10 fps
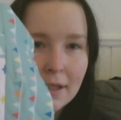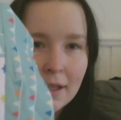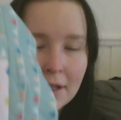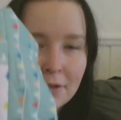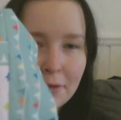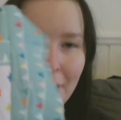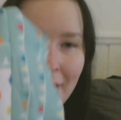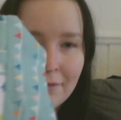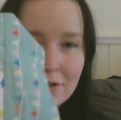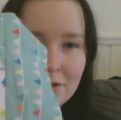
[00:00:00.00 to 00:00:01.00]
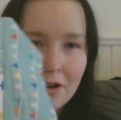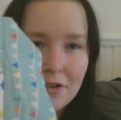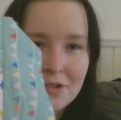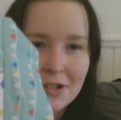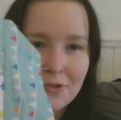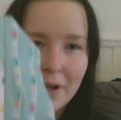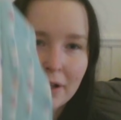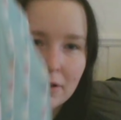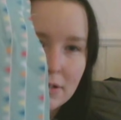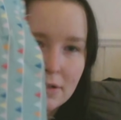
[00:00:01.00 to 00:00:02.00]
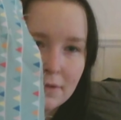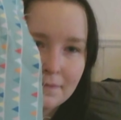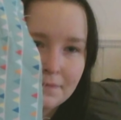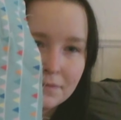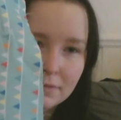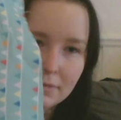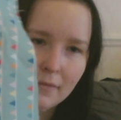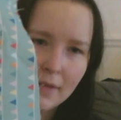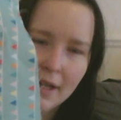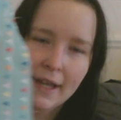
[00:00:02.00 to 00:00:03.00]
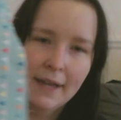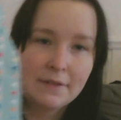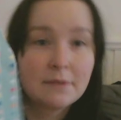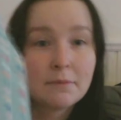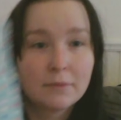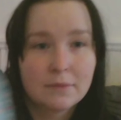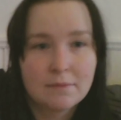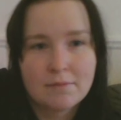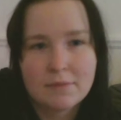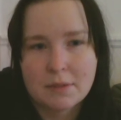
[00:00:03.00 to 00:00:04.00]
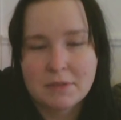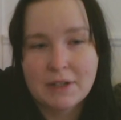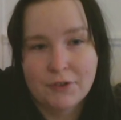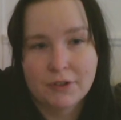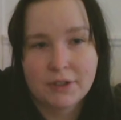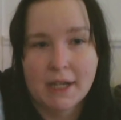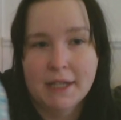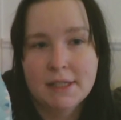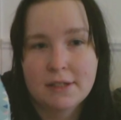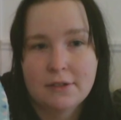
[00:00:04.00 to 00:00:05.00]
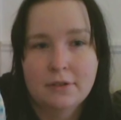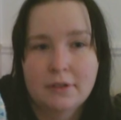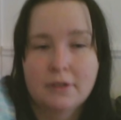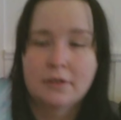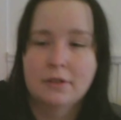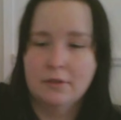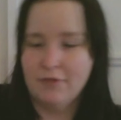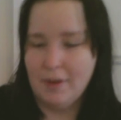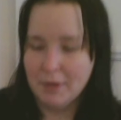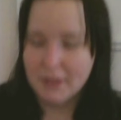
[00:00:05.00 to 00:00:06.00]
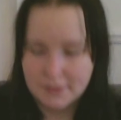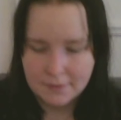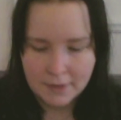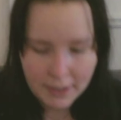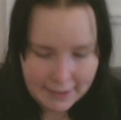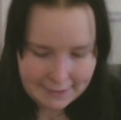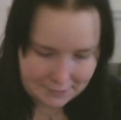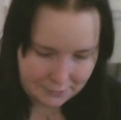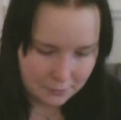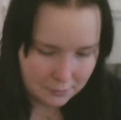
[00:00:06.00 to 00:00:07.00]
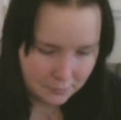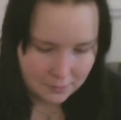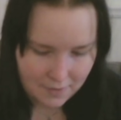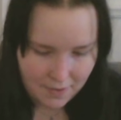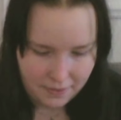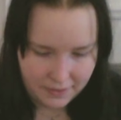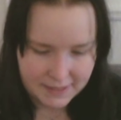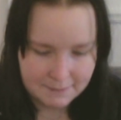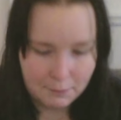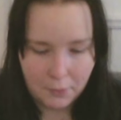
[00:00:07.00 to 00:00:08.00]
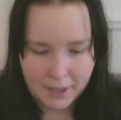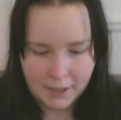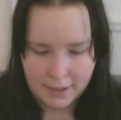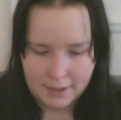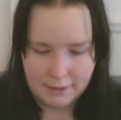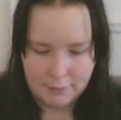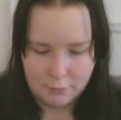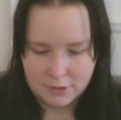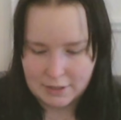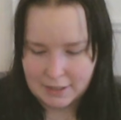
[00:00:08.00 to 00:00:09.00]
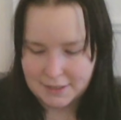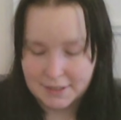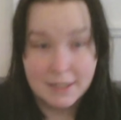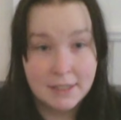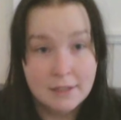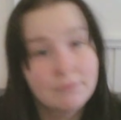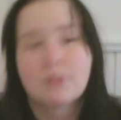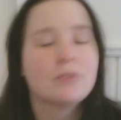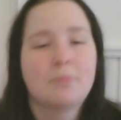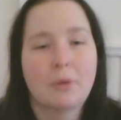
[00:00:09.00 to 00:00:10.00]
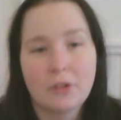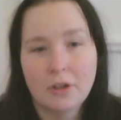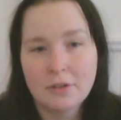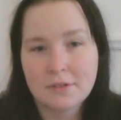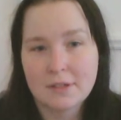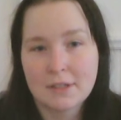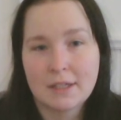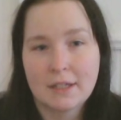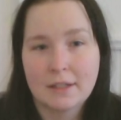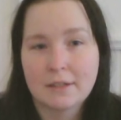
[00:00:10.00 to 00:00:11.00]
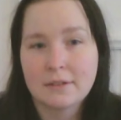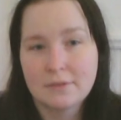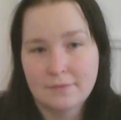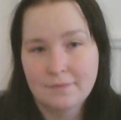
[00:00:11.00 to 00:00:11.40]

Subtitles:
and you have stars and triangles. I have some different kinds of fabrics. So this morning I was listening to podcasts and